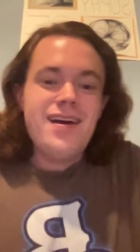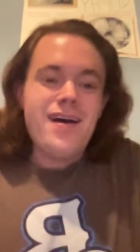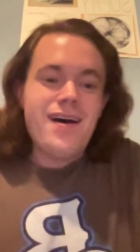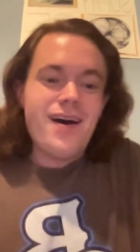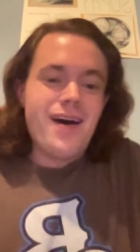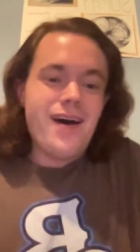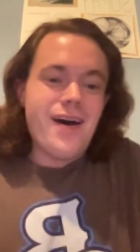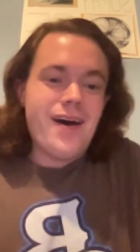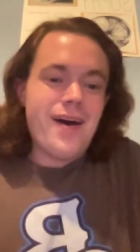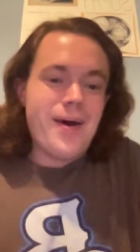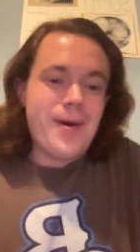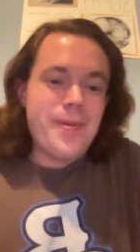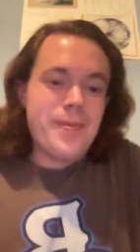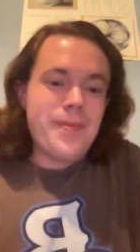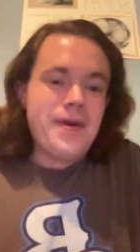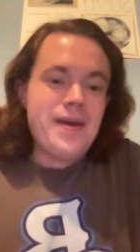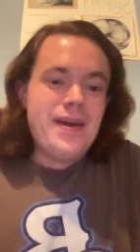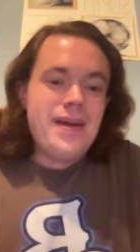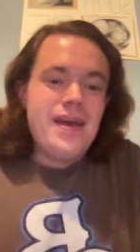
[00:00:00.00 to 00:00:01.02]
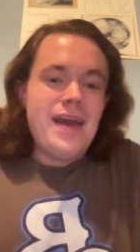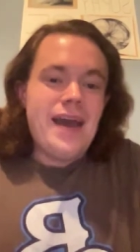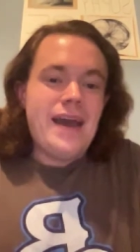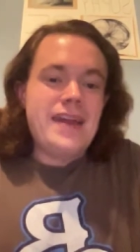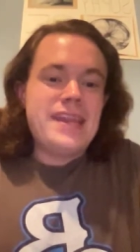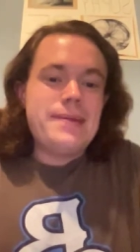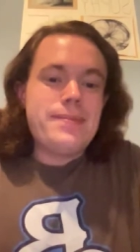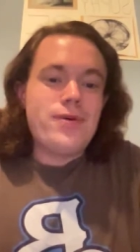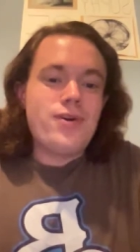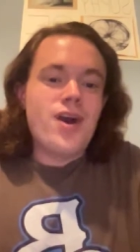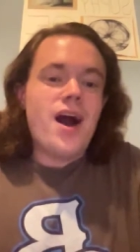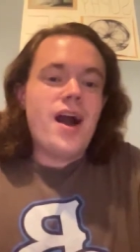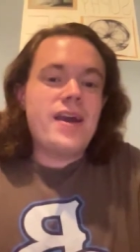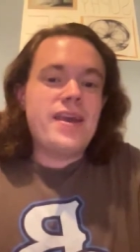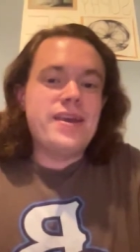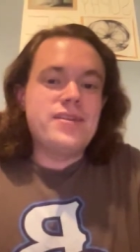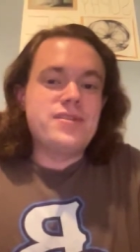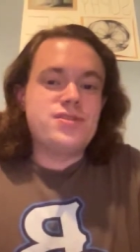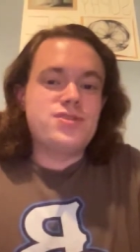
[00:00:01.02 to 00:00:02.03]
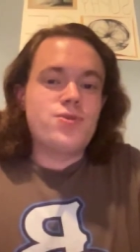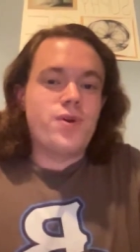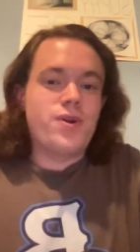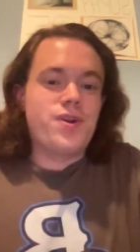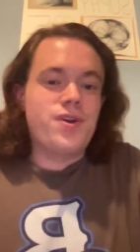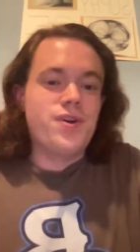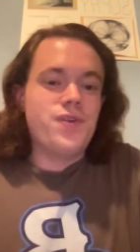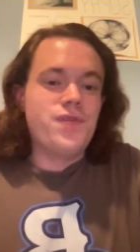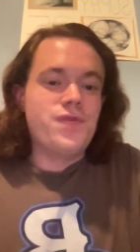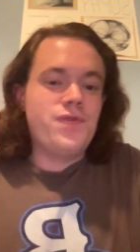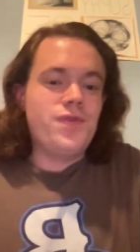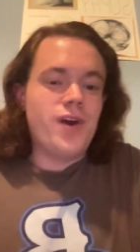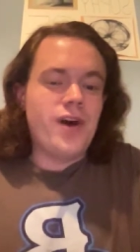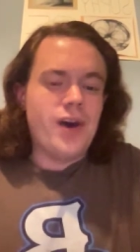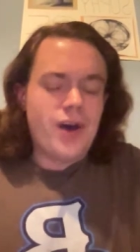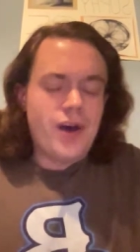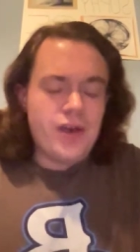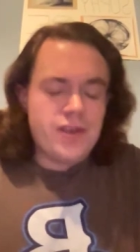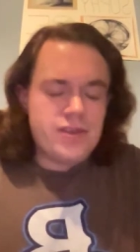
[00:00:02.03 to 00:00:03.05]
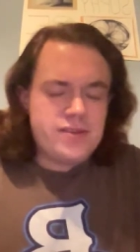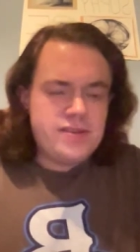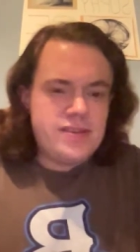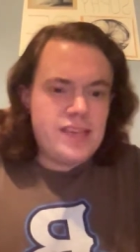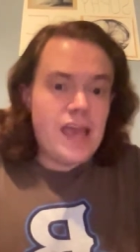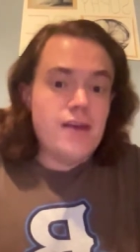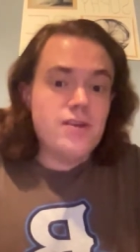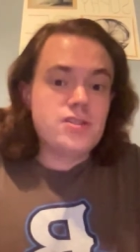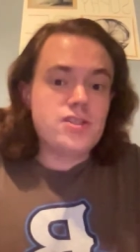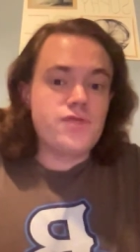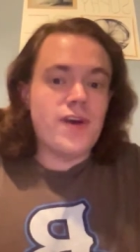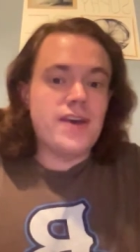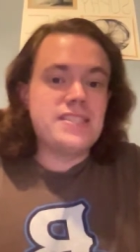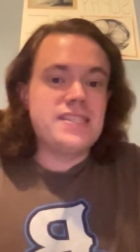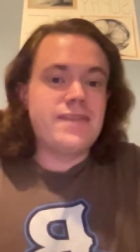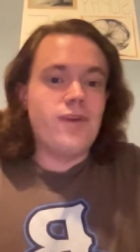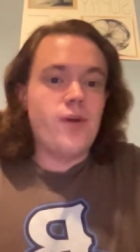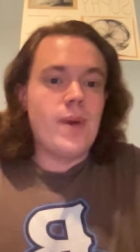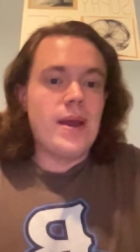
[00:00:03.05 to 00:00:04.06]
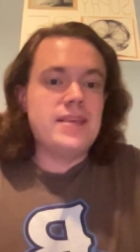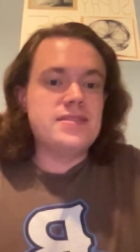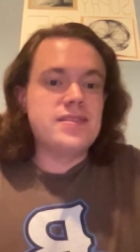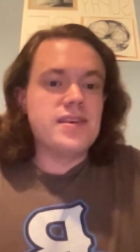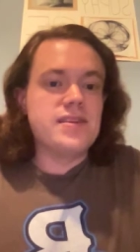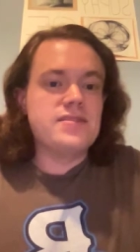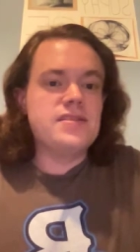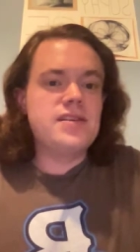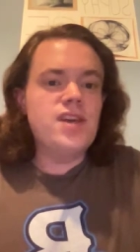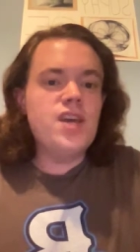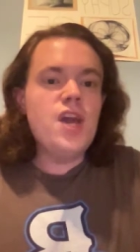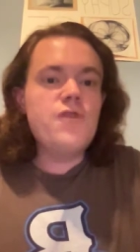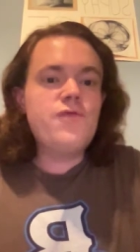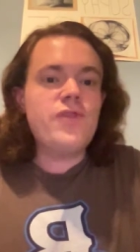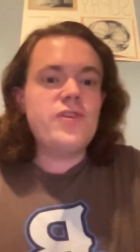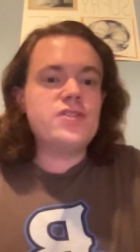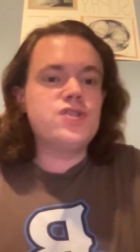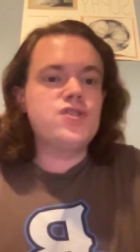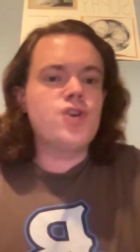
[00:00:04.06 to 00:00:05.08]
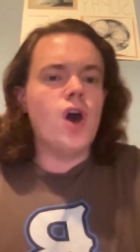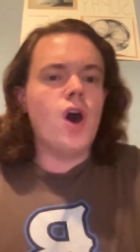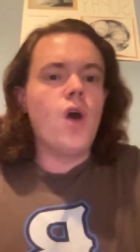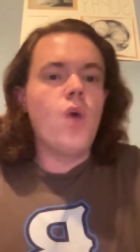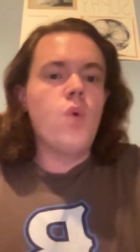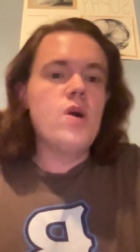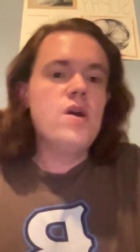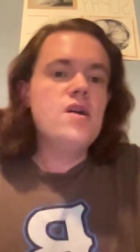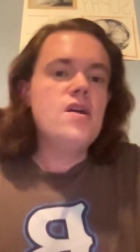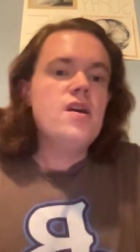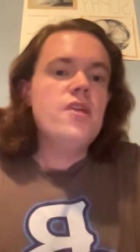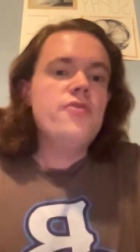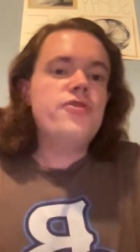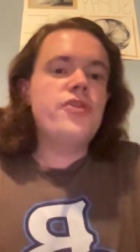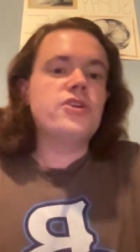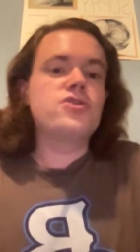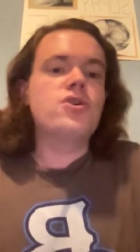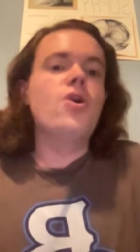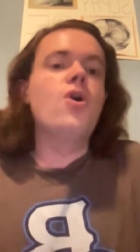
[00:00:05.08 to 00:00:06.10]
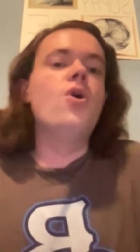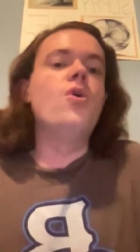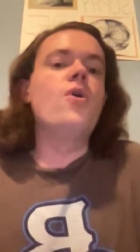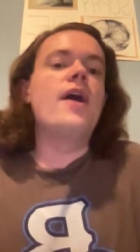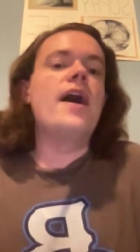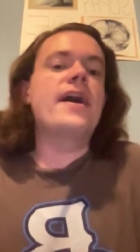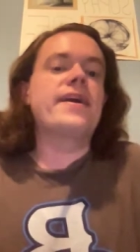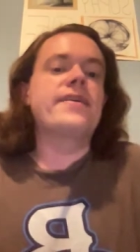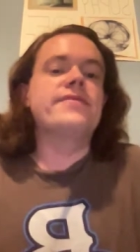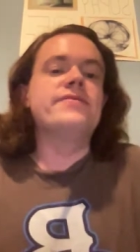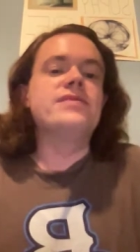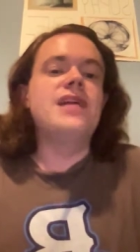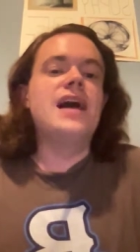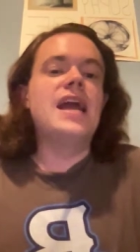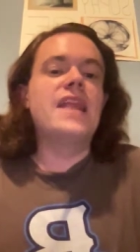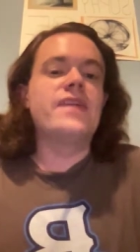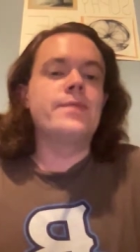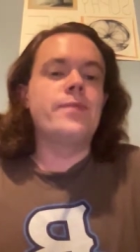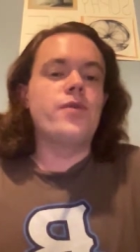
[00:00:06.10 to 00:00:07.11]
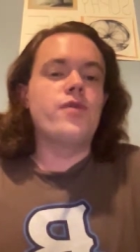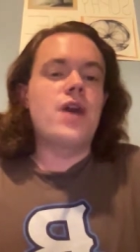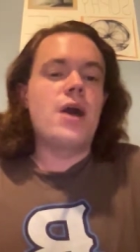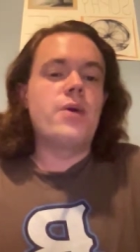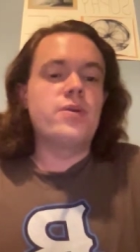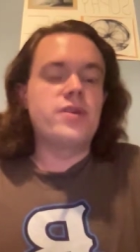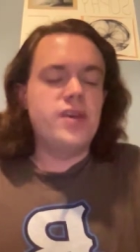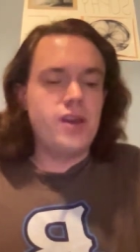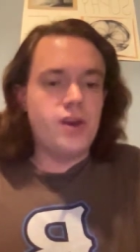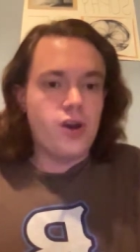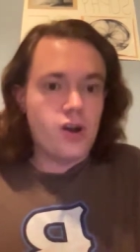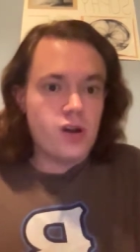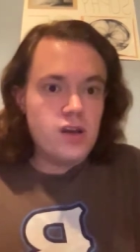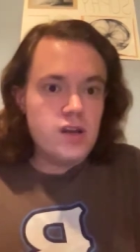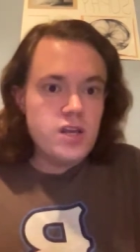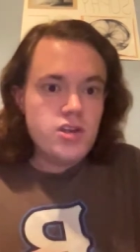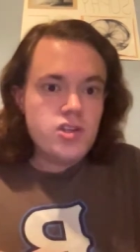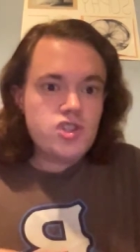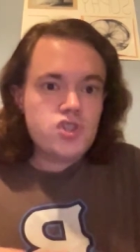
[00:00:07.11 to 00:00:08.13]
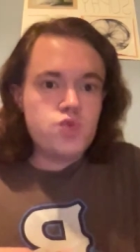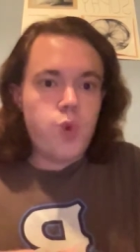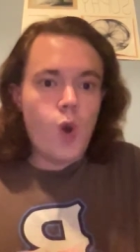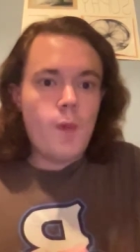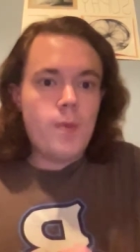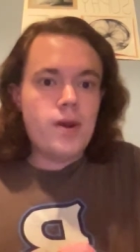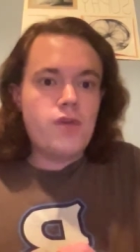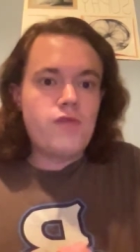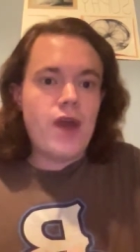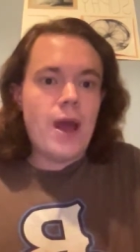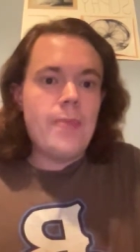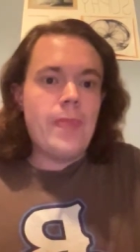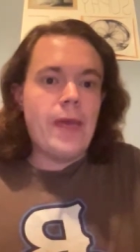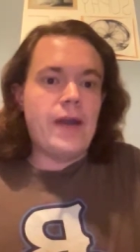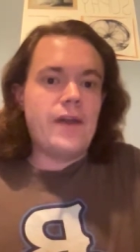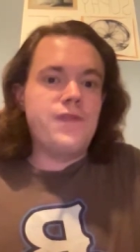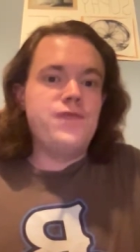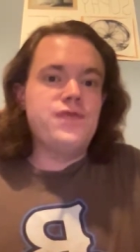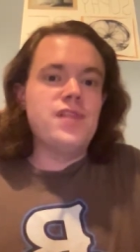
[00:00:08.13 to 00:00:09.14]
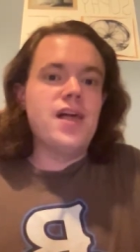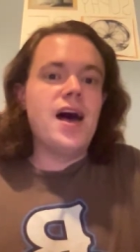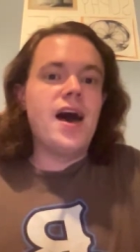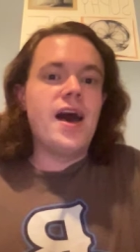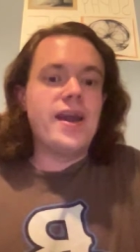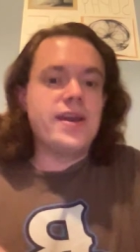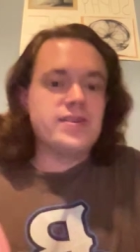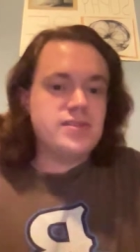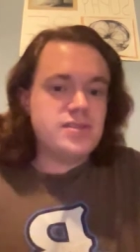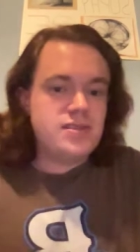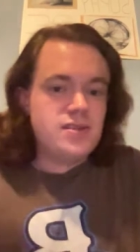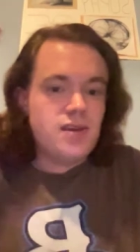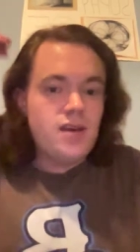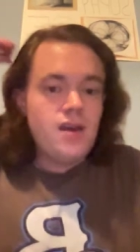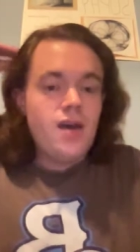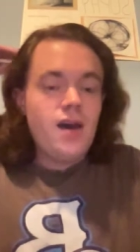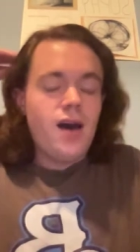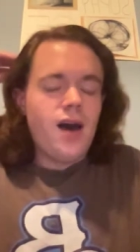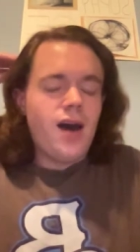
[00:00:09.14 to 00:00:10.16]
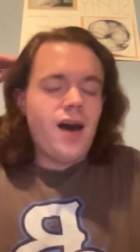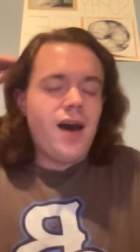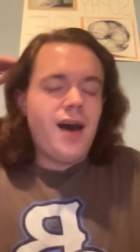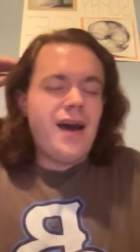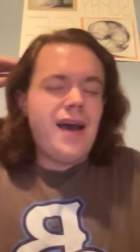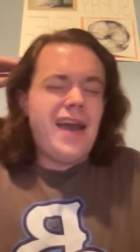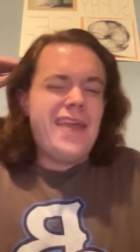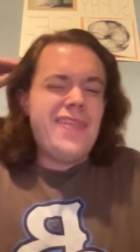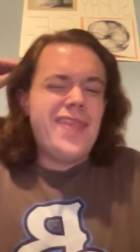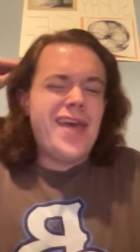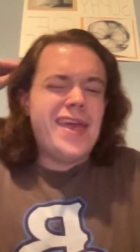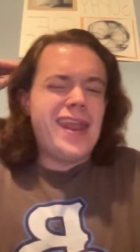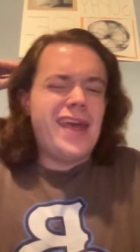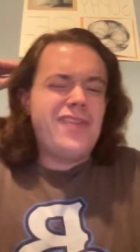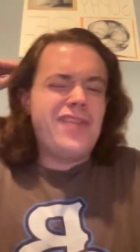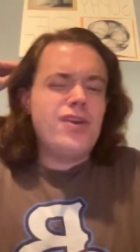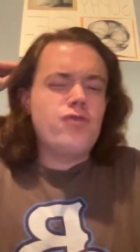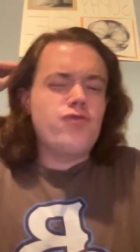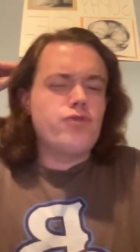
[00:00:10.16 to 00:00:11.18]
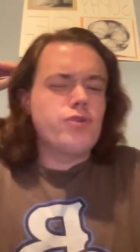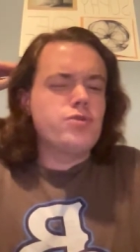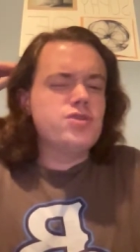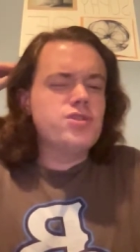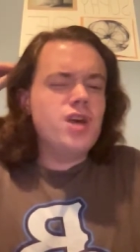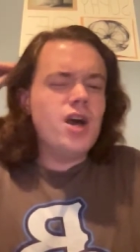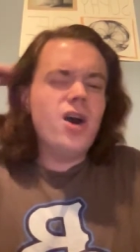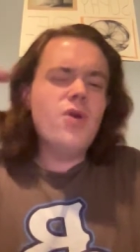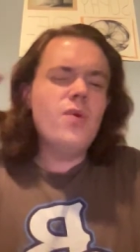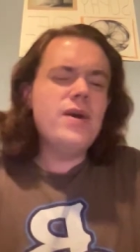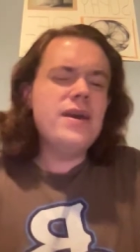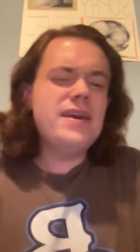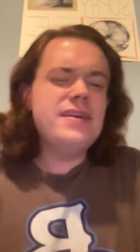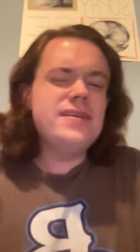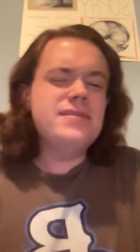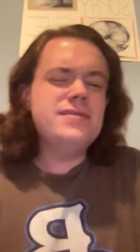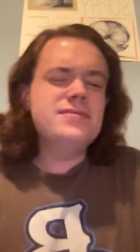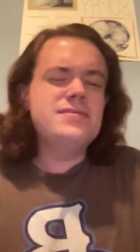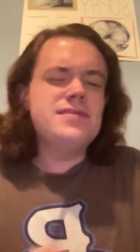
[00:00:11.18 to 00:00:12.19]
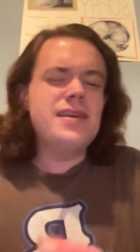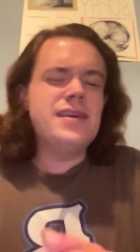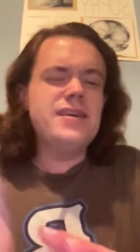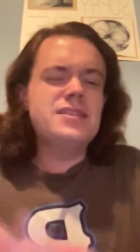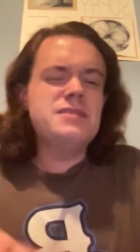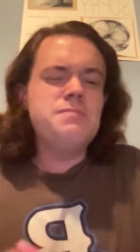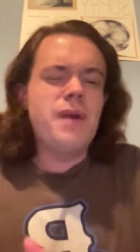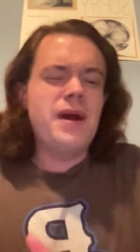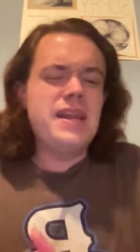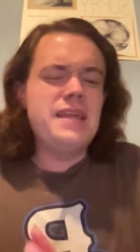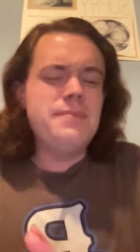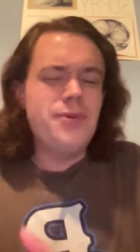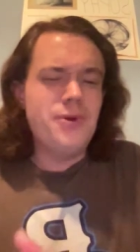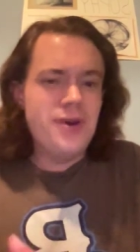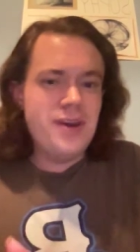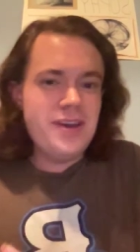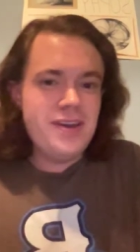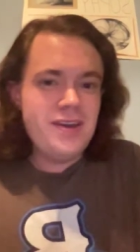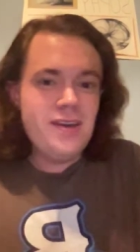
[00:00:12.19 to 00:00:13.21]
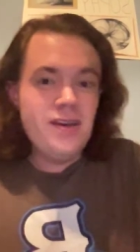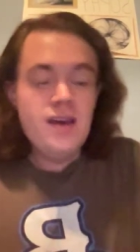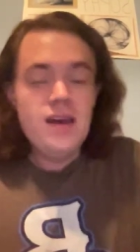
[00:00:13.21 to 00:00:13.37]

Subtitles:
And Ibaraki sort of tells the rest of Oasis, if and so. There's a whole heckin' lot of them around here, swarming around like flies. And then I think Russo is Bunny Boy.